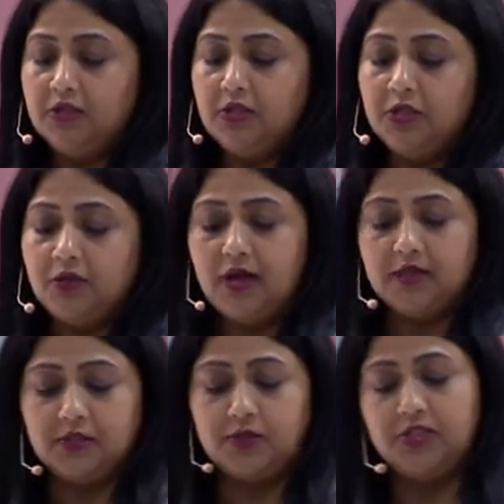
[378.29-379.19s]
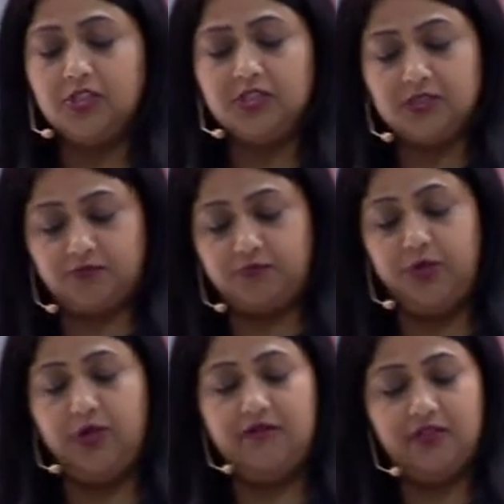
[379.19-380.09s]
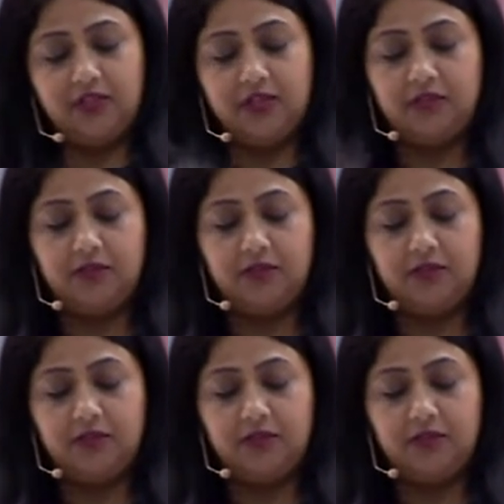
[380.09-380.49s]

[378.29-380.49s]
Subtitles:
you guys will just put everything in